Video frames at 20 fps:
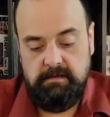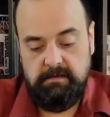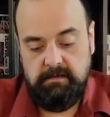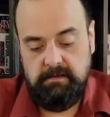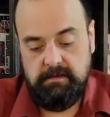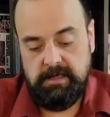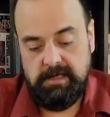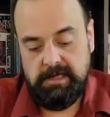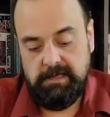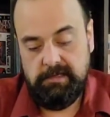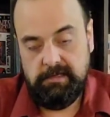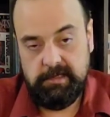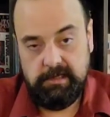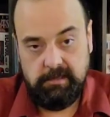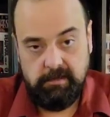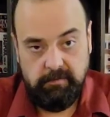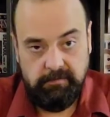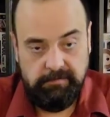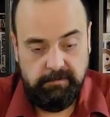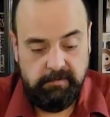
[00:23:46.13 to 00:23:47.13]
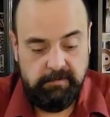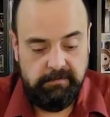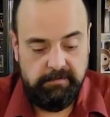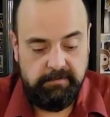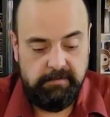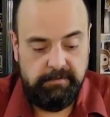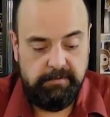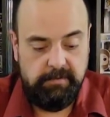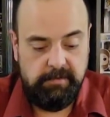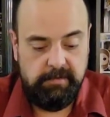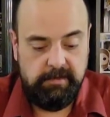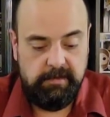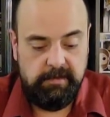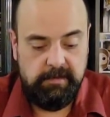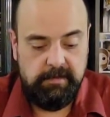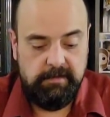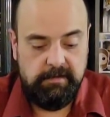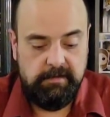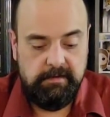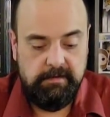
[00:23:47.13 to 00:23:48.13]
Not looking hopeful for pulling
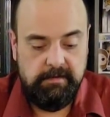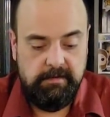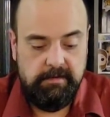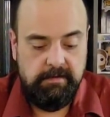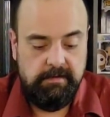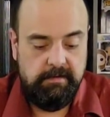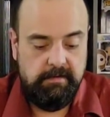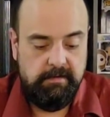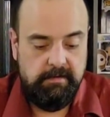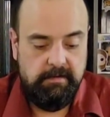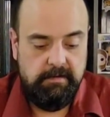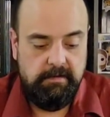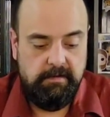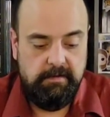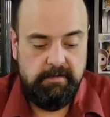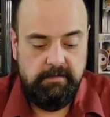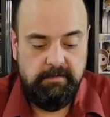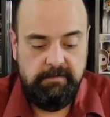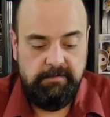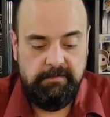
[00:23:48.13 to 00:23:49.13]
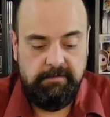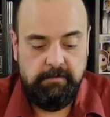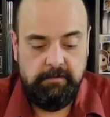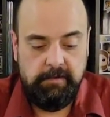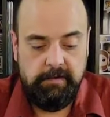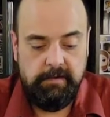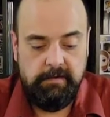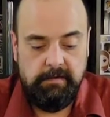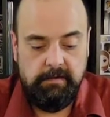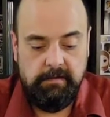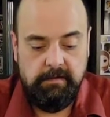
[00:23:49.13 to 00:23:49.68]
another foil.